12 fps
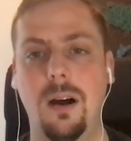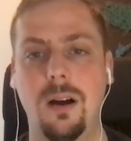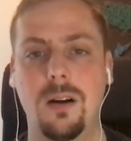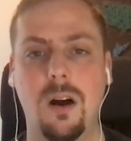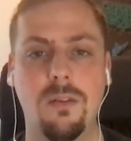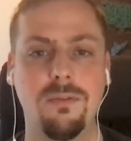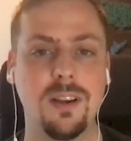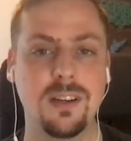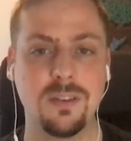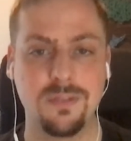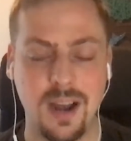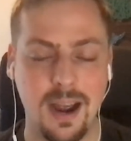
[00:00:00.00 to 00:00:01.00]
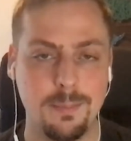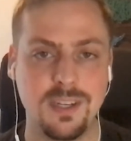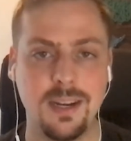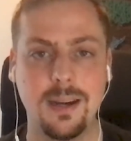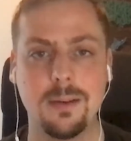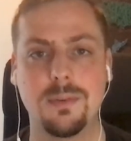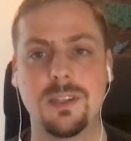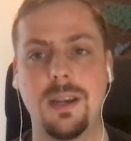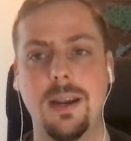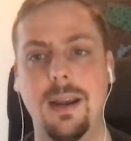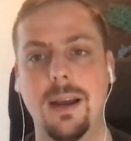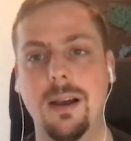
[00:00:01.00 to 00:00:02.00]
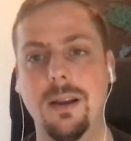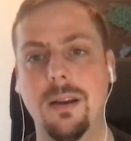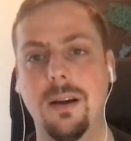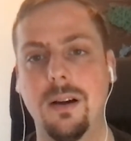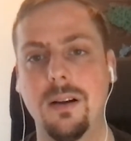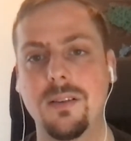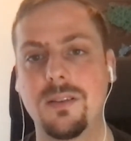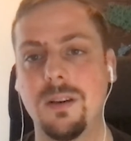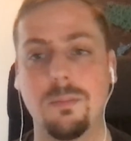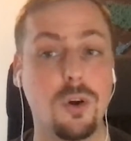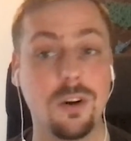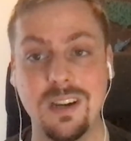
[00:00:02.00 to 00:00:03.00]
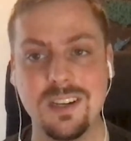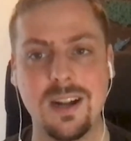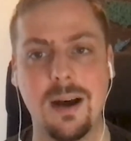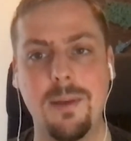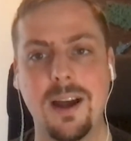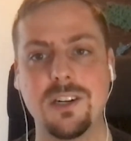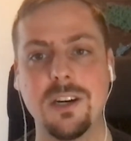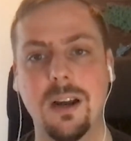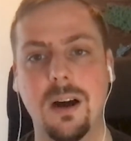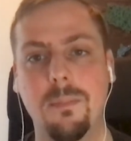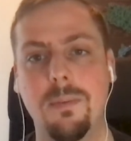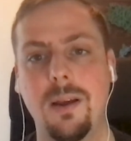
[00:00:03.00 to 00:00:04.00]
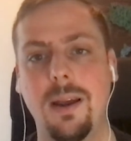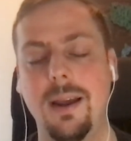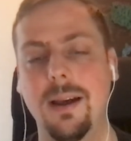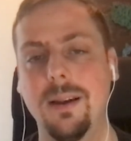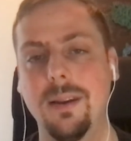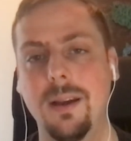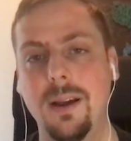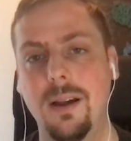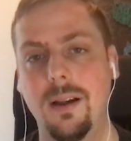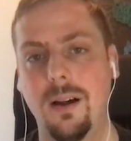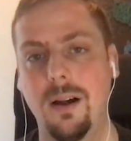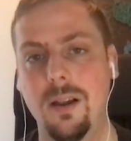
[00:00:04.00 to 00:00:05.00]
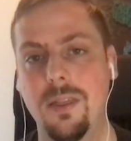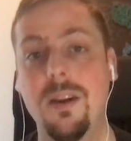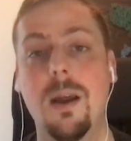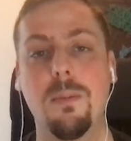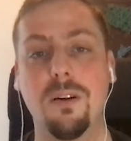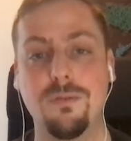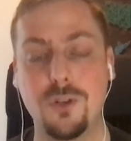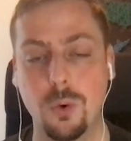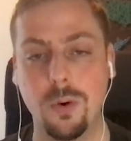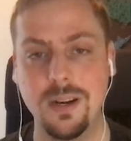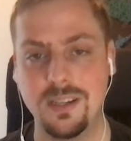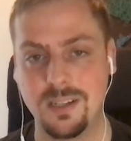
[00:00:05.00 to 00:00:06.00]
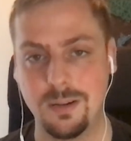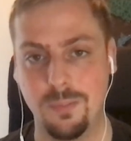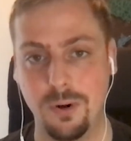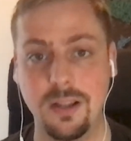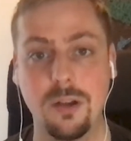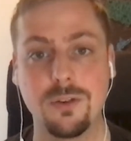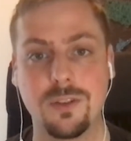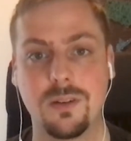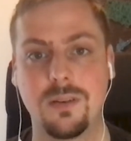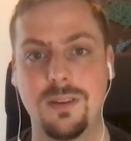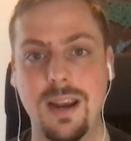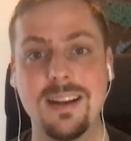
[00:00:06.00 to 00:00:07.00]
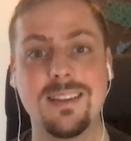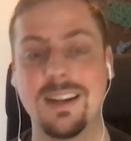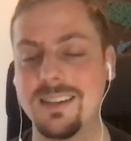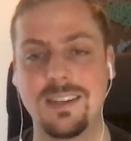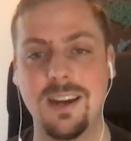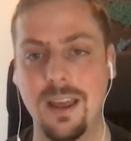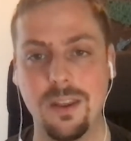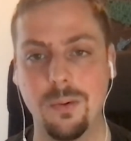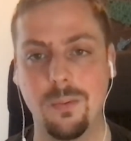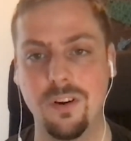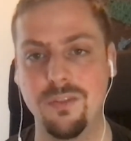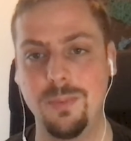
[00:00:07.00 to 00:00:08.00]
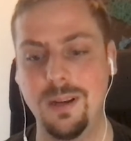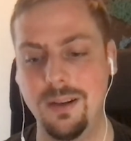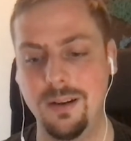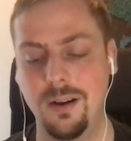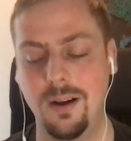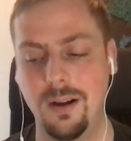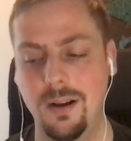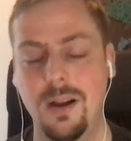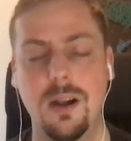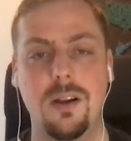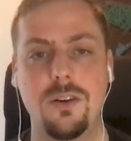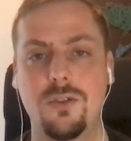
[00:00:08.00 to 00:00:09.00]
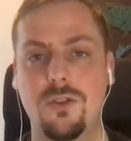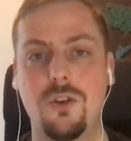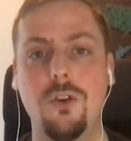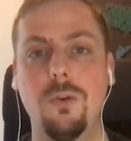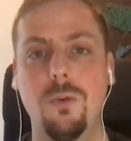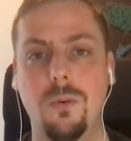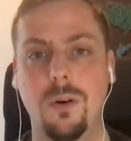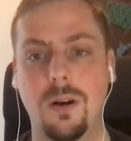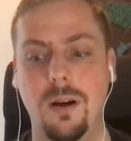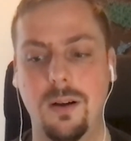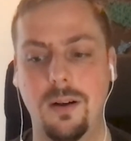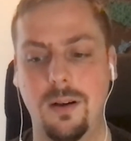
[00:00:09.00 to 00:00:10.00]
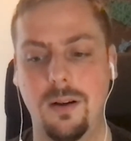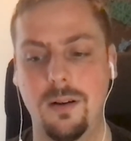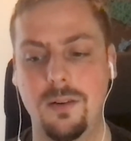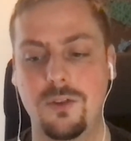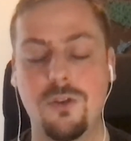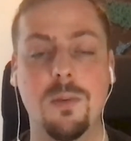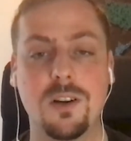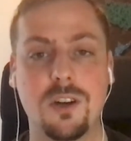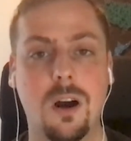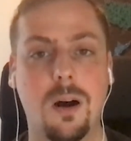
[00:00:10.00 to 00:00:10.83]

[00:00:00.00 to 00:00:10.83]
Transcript: conflicts of timestamps and some cookies not matching up, and the number of joins to bring those data sets together would have been too much